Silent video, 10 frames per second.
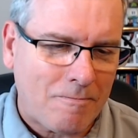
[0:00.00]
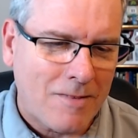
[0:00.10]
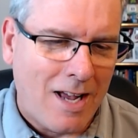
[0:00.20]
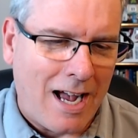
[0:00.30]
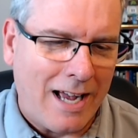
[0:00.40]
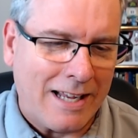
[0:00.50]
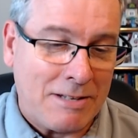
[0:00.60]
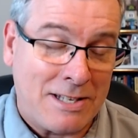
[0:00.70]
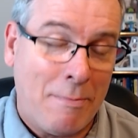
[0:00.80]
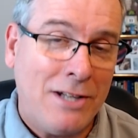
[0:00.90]
I guess as
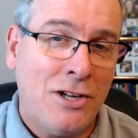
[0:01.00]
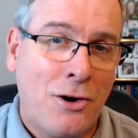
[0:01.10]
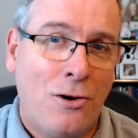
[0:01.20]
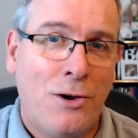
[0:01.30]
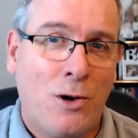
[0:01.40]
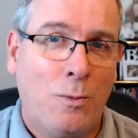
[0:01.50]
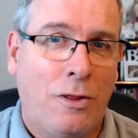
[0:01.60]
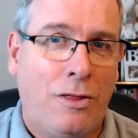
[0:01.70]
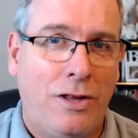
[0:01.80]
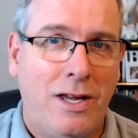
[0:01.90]
I mentioned earlier
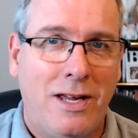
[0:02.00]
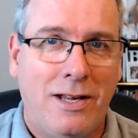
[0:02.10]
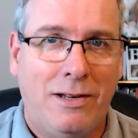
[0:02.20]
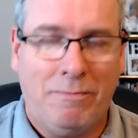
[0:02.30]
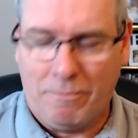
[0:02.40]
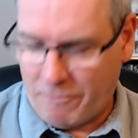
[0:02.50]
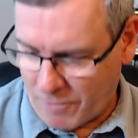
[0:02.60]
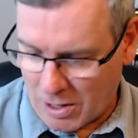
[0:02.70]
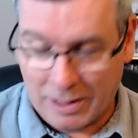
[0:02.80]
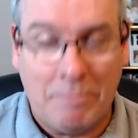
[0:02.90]
with the
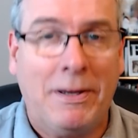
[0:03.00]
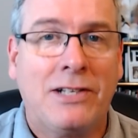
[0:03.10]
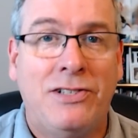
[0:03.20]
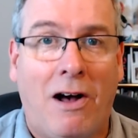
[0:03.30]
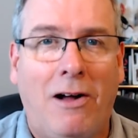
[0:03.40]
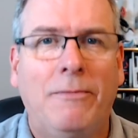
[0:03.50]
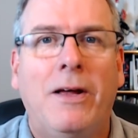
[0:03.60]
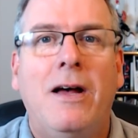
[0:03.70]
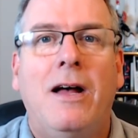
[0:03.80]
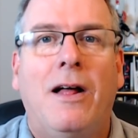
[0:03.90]
Olympics doll,
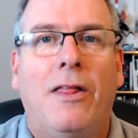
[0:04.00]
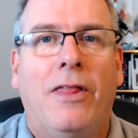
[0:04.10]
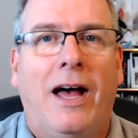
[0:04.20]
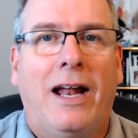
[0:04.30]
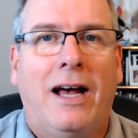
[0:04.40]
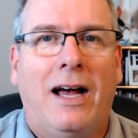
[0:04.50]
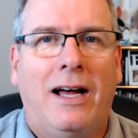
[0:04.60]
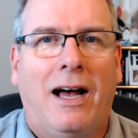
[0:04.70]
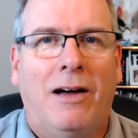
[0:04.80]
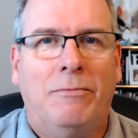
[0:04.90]
that
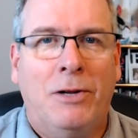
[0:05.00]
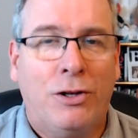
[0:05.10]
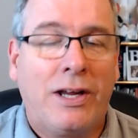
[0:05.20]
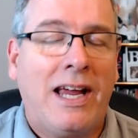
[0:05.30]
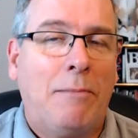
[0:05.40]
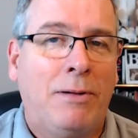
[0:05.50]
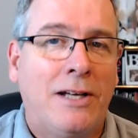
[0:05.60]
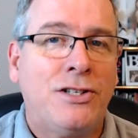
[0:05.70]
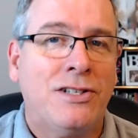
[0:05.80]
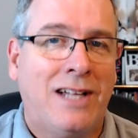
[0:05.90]
I've been looking at
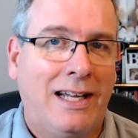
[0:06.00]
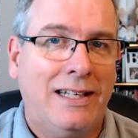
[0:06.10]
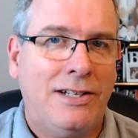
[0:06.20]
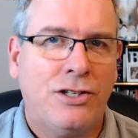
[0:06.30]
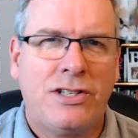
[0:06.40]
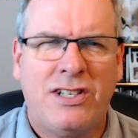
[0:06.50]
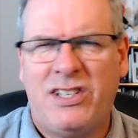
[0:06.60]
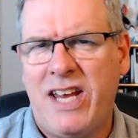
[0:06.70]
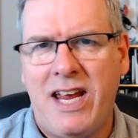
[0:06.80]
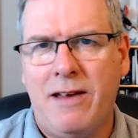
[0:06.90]
plushes lately just to
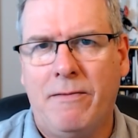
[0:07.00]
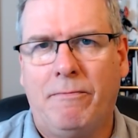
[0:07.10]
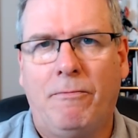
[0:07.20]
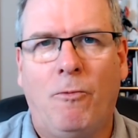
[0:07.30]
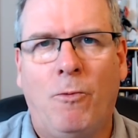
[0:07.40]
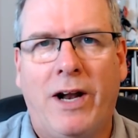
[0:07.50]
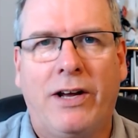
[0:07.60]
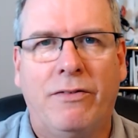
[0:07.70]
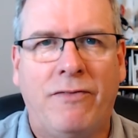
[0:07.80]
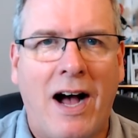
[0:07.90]
see what I could
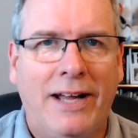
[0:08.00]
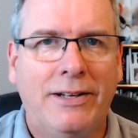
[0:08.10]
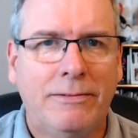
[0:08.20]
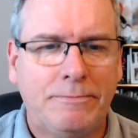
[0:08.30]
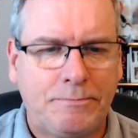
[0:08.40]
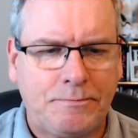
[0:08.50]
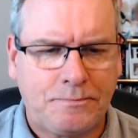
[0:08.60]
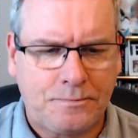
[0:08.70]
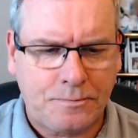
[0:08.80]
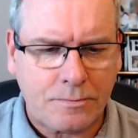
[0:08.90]
find.
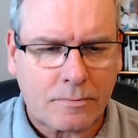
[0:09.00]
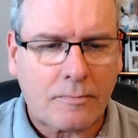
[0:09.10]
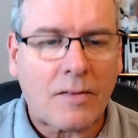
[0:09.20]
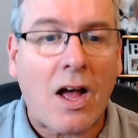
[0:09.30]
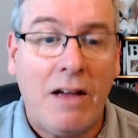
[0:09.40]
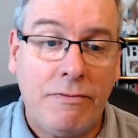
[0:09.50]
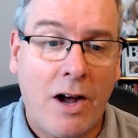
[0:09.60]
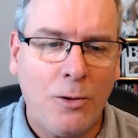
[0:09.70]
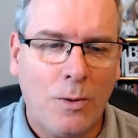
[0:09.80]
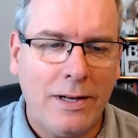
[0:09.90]
I found
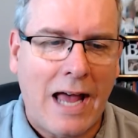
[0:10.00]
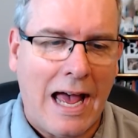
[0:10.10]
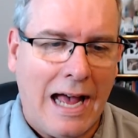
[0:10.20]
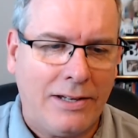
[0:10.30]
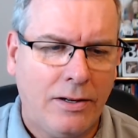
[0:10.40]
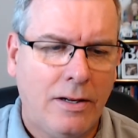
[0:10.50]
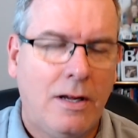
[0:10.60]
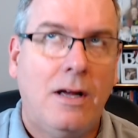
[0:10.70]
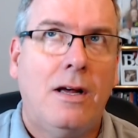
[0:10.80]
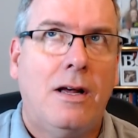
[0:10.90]
one at
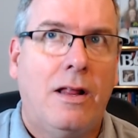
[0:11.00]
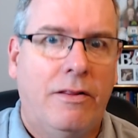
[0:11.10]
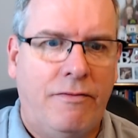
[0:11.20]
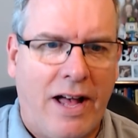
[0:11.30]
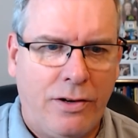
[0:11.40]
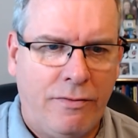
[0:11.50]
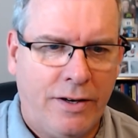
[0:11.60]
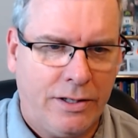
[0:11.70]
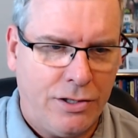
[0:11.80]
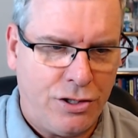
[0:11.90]
the Value
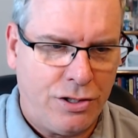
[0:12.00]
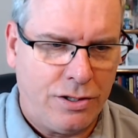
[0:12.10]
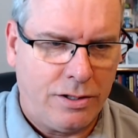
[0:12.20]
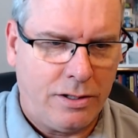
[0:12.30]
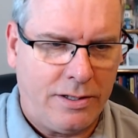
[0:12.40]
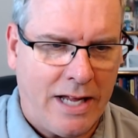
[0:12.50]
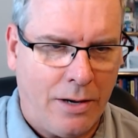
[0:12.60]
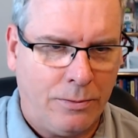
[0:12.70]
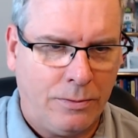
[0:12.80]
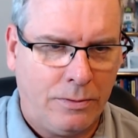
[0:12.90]
Village
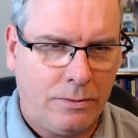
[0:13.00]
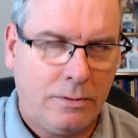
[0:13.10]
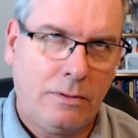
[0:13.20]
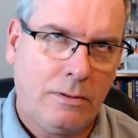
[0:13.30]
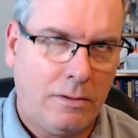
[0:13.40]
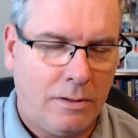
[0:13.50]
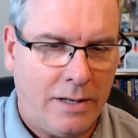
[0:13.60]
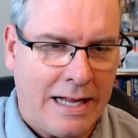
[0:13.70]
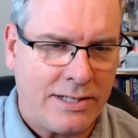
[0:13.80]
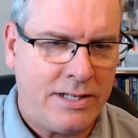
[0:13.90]
down
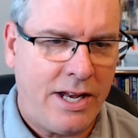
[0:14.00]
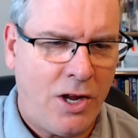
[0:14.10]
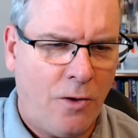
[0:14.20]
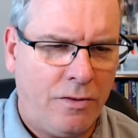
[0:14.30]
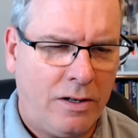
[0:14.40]
next city over.